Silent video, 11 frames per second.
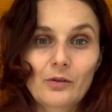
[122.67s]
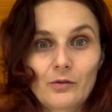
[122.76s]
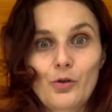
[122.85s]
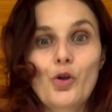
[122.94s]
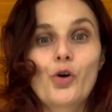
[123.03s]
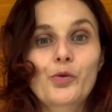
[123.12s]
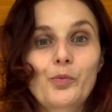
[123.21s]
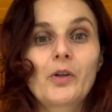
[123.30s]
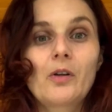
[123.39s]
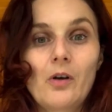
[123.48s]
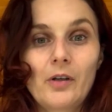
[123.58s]
not
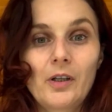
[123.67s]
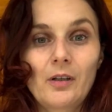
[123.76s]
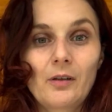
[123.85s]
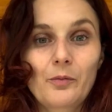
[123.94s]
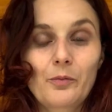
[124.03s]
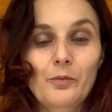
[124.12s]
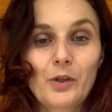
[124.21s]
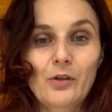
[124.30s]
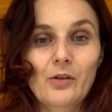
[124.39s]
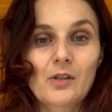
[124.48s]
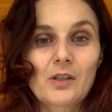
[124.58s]
belonging
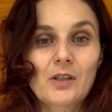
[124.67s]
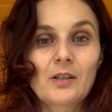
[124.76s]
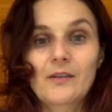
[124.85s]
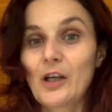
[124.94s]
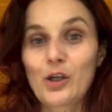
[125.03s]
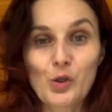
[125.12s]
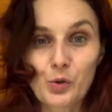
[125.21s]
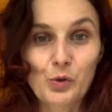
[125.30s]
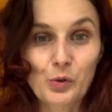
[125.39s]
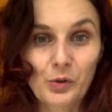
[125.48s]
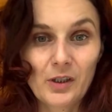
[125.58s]
because they don't
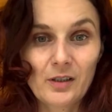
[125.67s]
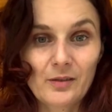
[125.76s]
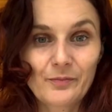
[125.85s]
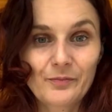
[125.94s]
do it.